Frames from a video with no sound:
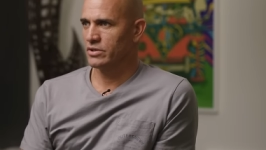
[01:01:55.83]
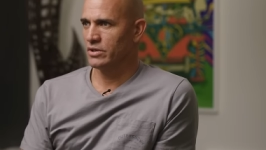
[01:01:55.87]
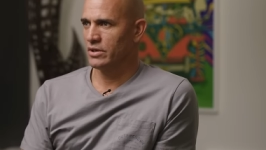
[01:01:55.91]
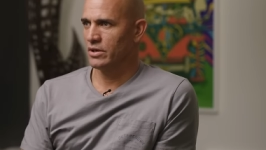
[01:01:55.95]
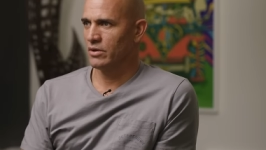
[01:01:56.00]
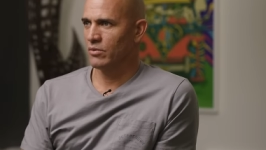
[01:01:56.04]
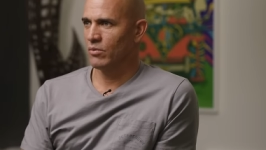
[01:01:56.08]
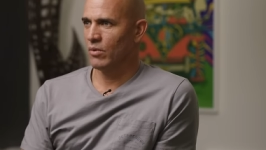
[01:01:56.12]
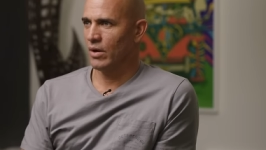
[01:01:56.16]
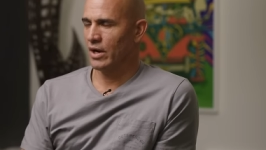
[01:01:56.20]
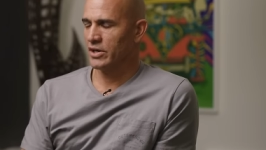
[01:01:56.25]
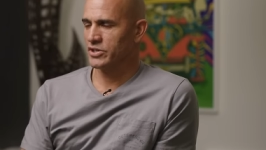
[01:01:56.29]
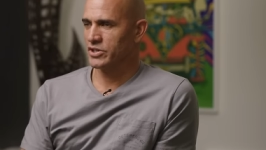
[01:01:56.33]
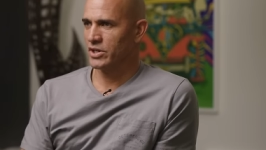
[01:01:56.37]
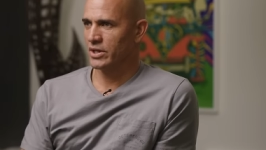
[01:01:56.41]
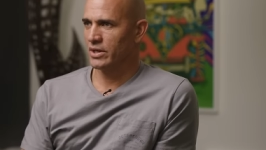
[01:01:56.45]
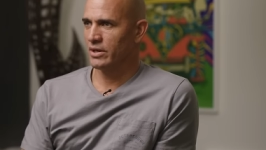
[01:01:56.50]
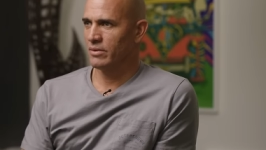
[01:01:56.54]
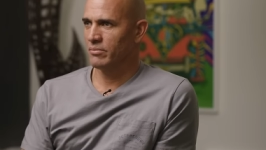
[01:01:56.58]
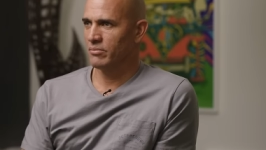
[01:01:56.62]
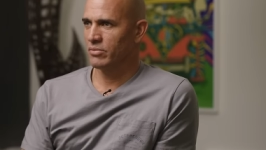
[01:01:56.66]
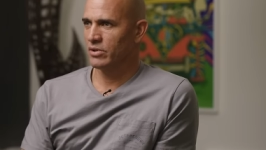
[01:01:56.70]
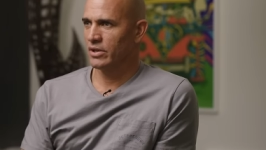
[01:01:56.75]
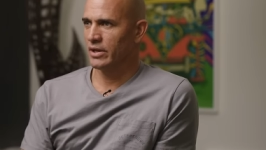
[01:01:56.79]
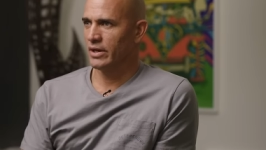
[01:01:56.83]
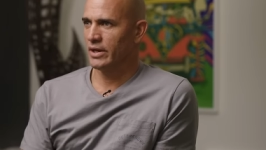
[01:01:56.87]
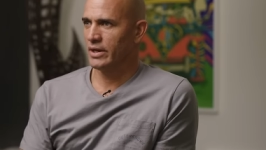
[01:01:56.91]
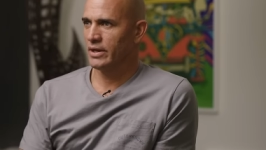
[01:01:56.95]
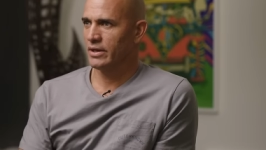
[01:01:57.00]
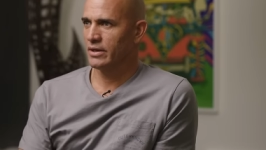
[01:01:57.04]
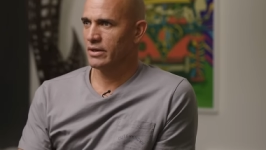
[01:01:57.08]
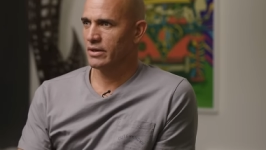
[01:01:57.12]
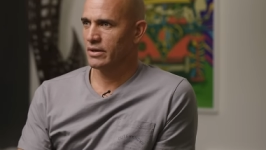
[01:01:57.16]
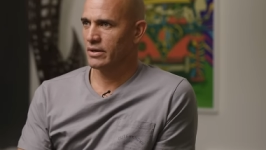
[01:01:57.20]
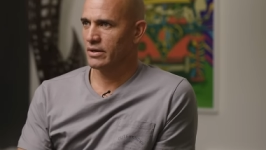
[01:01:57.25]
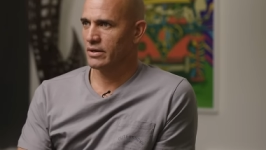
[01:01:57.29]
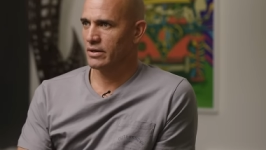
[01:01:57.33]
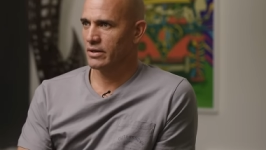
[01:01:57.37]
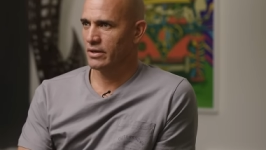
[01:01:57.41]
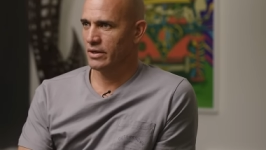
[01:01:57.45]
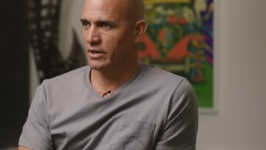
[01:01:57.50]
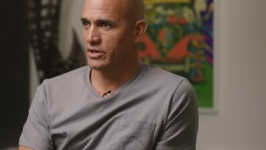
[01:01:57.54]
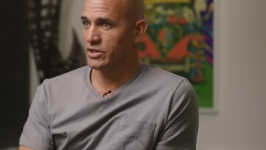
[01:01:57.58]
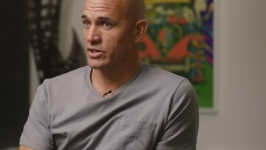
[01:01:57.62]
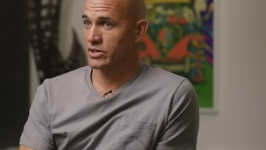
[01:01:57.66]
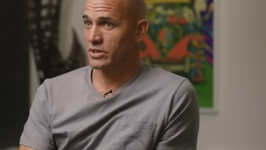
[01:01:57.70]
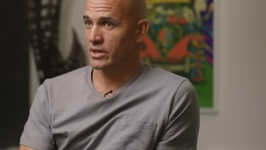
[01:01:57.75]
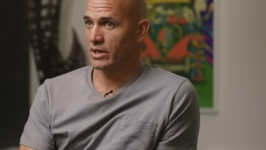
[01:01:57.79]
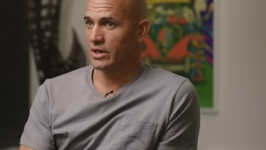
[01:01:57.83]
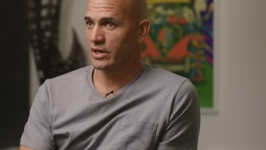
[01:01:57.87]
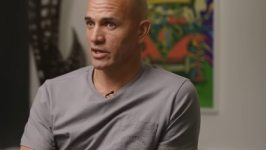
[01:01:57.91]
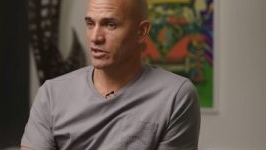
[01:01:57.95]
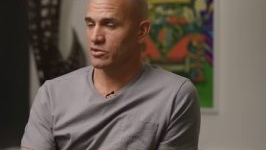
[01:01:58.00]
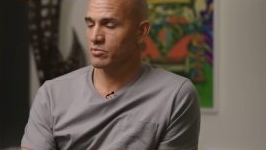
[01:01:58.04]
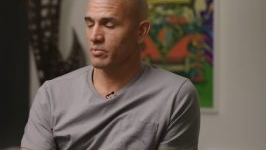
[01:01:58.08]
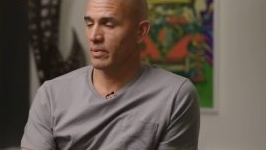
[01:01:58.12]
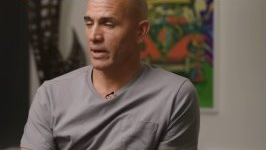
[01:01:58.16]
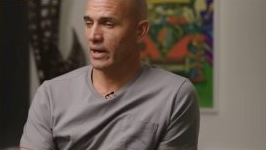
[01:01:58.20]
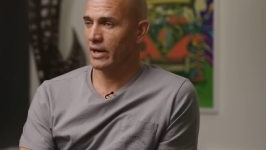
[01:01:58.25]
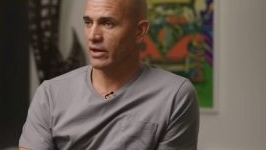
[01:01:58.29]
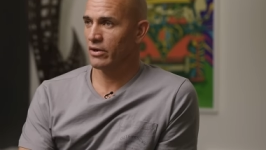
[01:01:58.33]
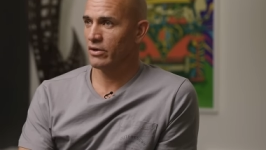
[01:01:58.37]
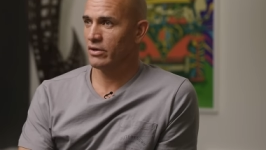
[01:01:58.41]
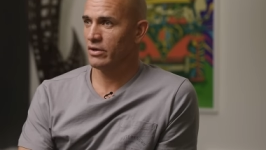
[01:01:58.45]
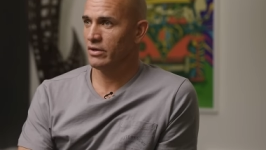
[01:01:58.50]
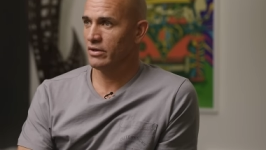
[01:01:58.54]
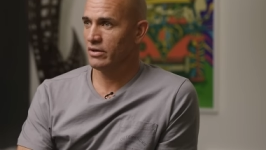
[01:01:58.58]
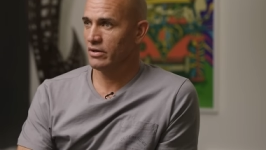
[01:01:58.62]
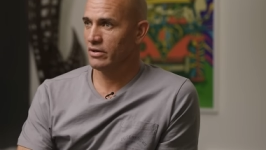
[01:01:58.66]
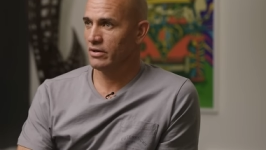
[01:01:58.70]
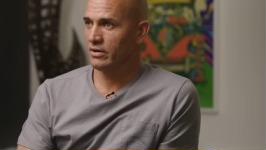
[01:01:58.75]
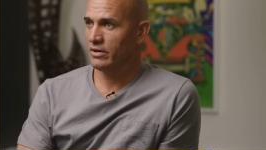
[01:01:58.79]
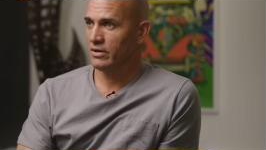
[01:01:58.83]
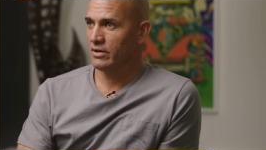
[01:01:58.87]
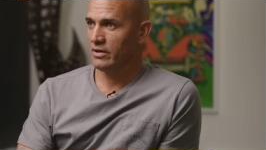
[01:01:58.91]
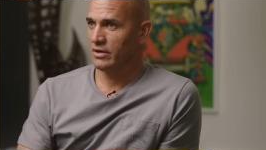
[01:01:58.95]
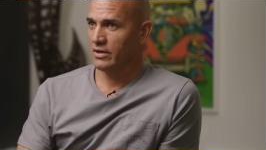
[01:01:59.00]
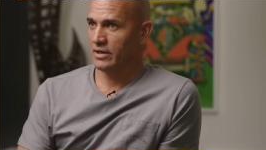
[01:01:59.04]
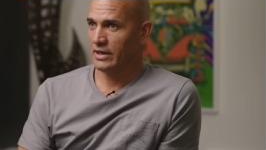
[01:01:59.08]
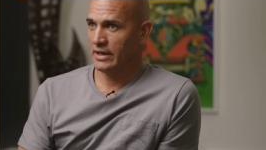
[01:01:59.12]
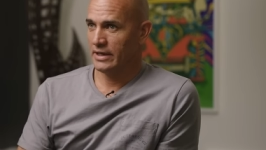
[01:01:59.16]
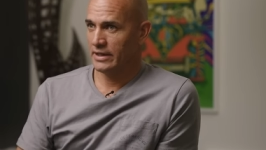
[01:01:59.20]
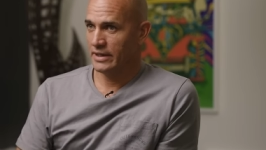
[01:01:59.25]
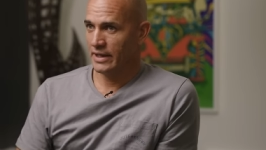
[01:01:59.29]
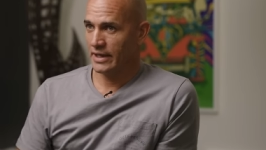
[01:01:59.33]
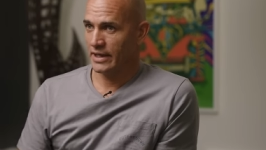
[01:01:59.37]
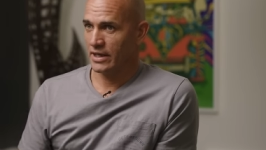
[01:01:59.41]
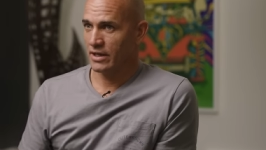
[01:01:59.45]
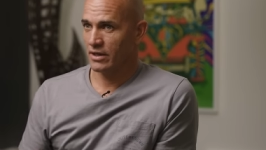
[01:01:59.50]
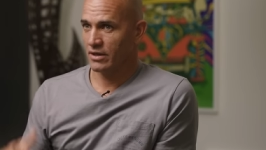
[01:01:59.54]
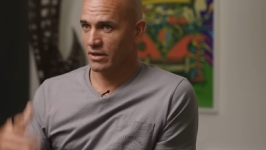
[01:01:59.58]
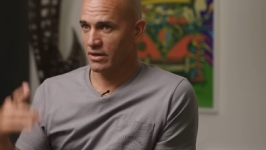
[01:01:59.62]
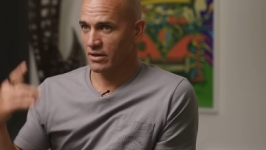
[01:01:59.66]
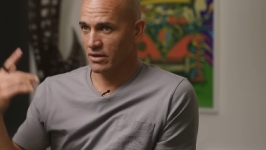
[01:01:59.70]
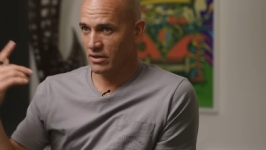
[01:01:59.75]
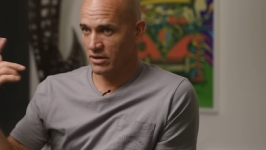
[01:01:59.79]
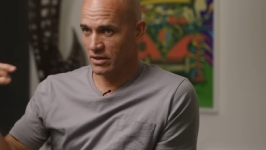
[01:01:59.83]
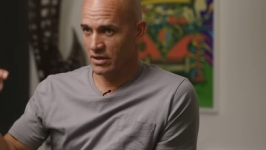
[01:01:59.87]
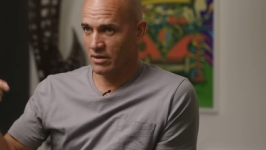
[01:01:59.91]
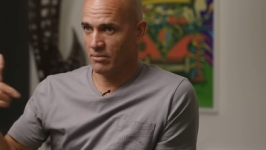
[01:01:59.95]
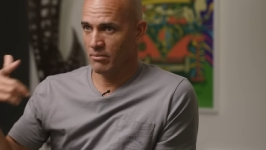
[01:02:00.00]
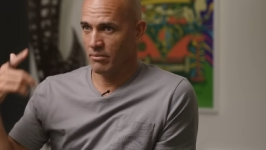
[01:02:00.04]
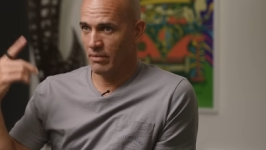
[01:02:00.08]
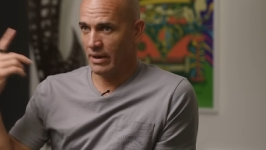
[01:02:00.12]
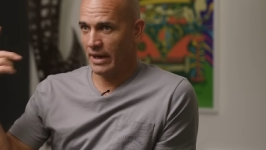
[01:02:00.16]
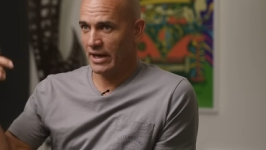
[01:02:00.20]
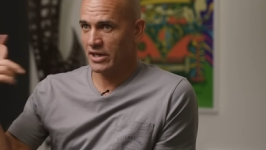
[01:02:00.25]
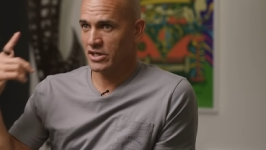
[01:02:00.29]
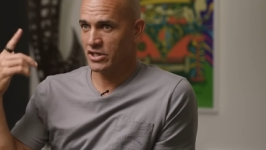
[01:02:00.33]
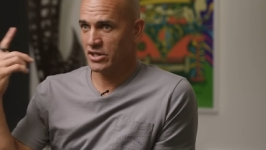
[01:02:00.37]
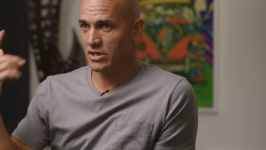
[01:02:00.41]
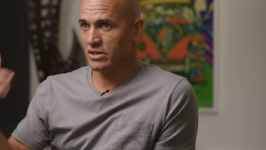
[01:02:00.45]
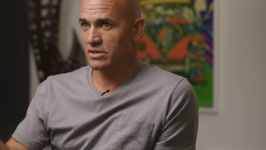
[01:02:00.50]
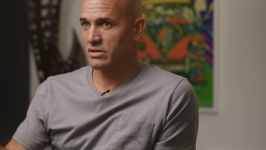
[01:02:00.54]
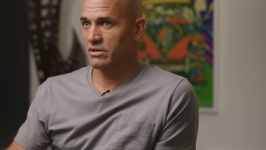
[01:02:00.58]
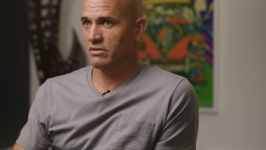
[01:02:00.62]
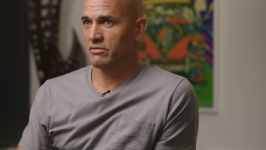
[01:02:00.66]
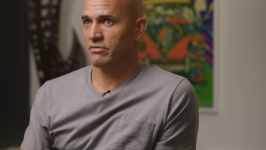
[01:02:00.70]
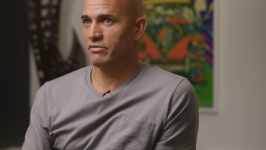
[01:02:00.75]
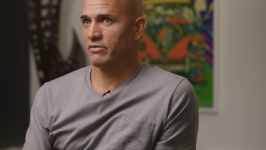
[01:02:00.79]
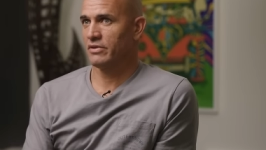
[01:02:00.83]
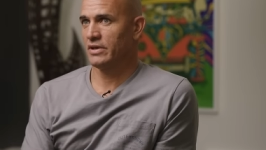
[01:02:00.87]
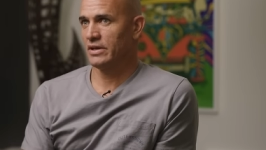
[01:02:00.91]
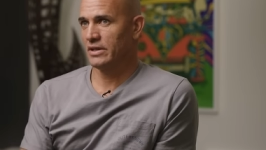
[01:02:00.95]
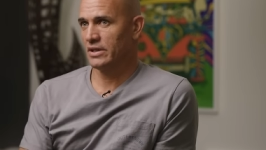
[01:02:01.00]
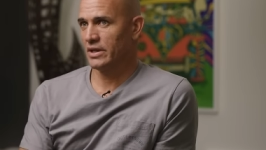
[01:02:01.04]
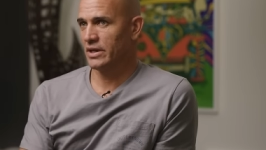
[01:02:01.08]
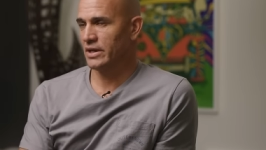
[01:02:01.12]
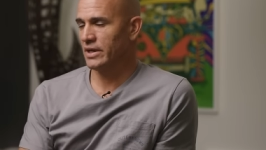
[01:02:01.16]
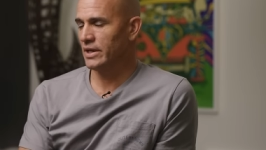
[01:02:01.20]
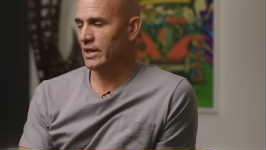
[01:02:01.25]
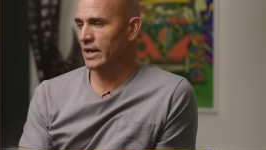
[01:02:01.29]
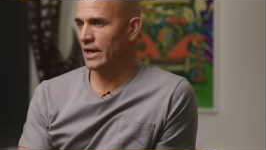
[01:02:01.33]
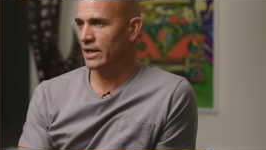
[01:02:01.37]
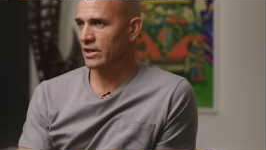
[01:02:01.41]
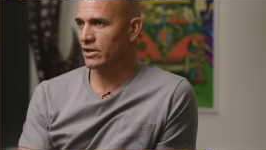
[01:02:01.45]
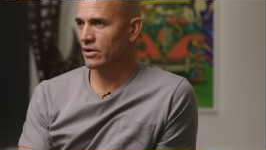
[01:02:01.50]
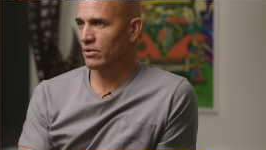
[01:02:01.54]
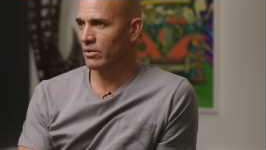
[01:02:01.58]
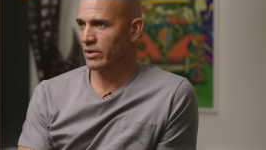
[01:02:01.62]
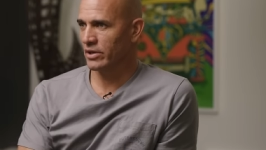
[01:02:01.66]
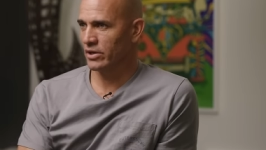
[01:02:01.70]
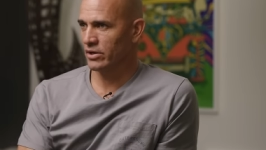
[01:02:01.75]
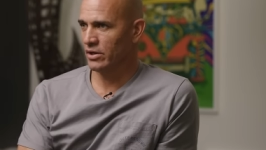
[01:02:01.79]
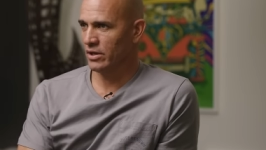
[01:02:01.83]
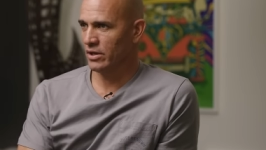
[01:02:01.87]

You know, watching him play and just getting inspired, and like the imaginative thing that he had going